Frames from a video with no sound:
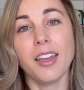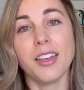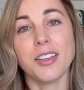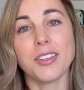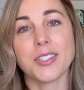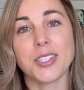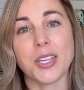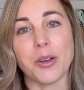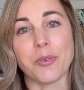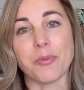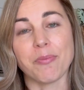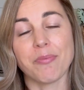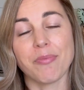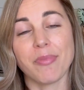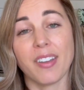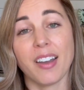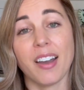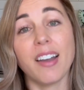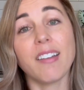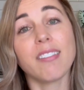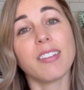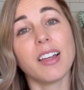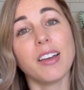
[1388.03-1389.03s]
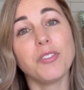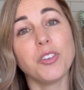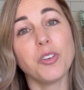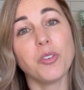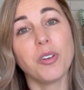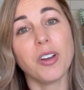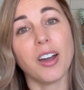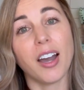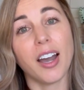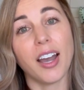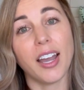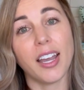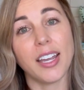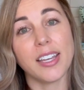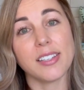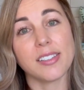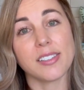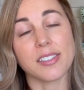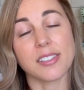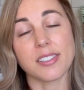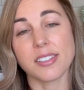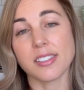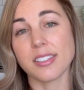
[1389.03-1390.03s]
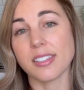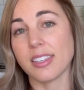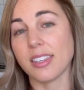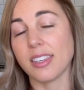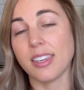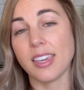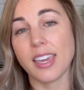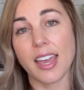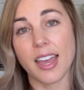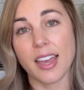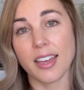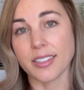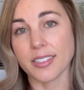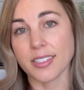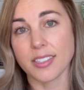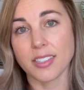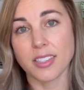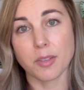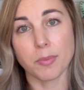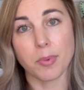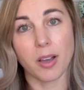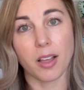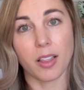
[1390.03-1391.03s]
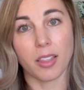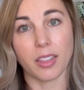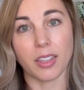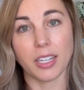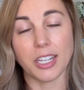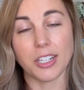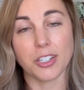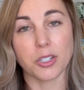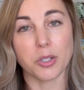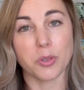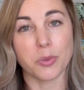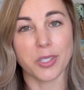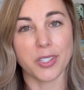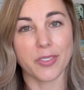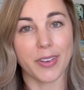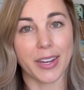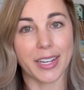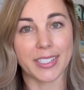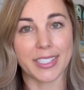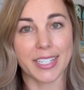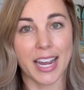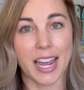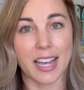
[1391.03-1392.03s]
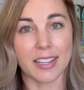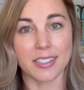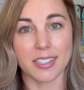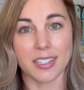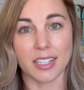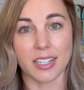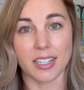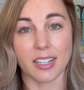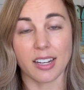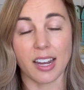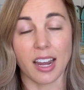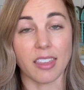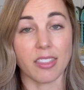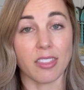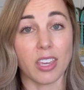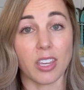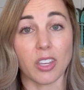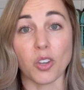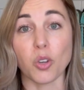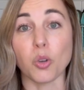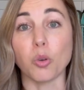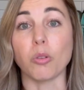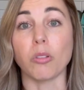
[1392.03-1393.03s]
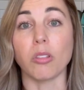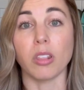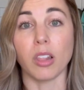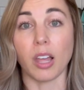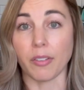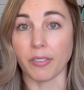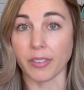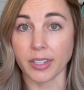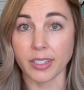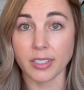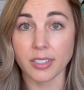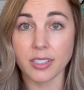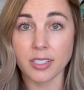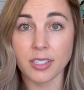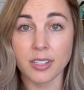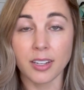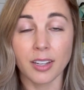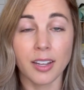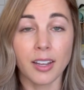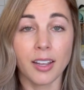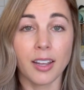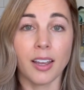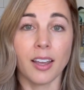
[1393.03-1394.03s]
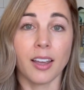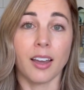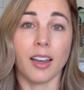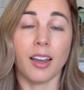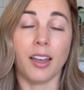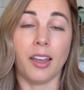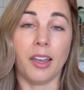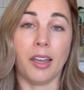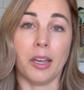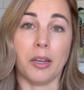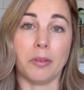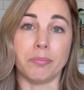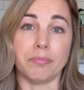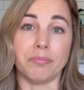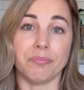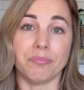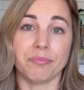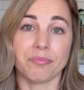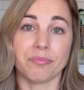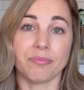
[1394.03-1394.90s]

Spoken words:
So I love you guys. Yes, the Polynesian was fantastic. I think you'll love it. And